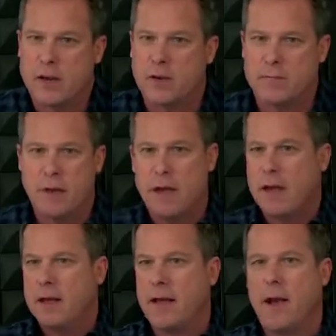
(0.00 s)
You can
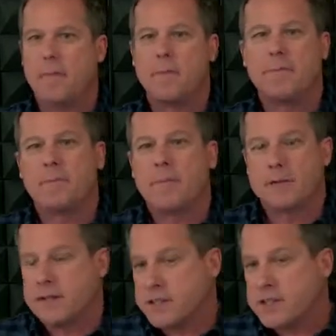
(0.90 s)
um,
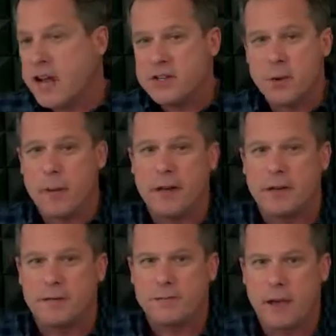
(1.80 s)
exchange your
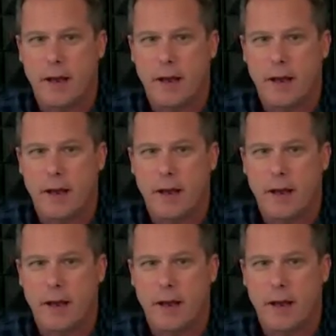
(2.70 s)
opinions.